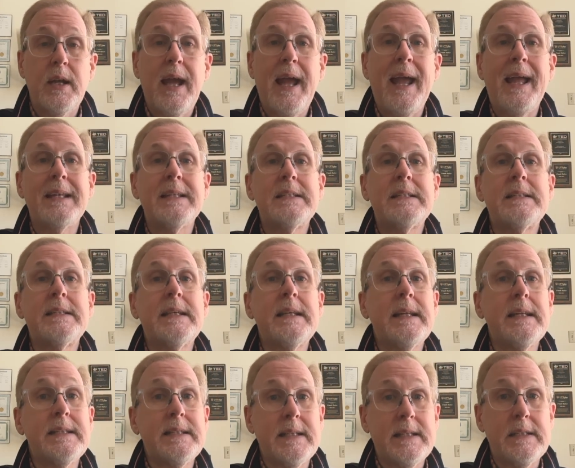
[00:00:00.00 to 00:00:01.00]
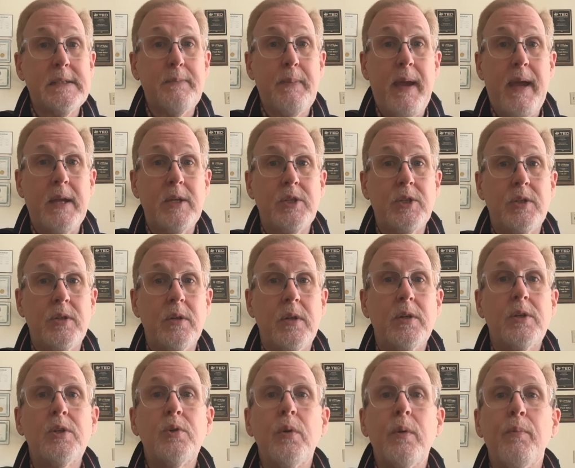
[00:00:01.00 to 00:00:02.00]
and sentence expansion
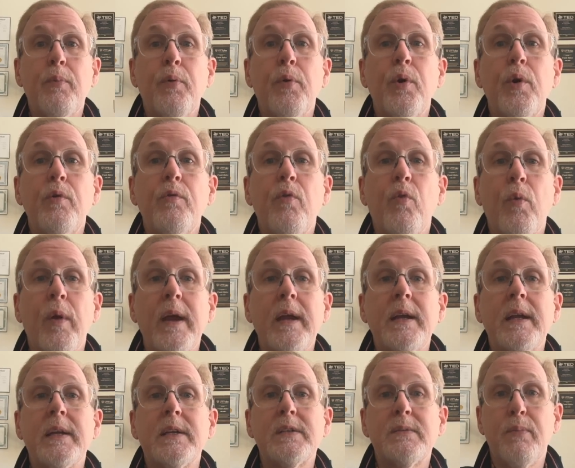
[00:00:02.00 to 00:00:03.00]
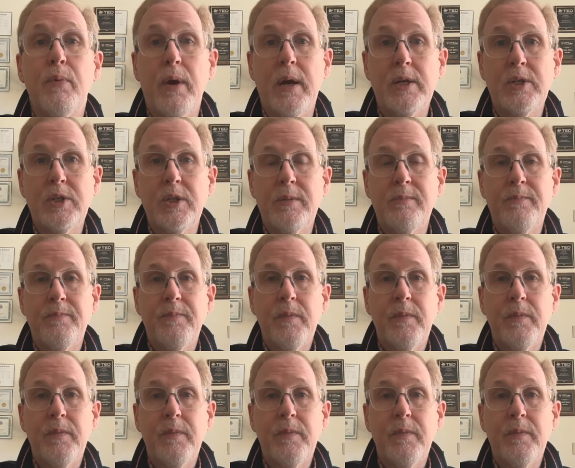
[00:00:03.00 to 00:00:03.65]
to improve written expression.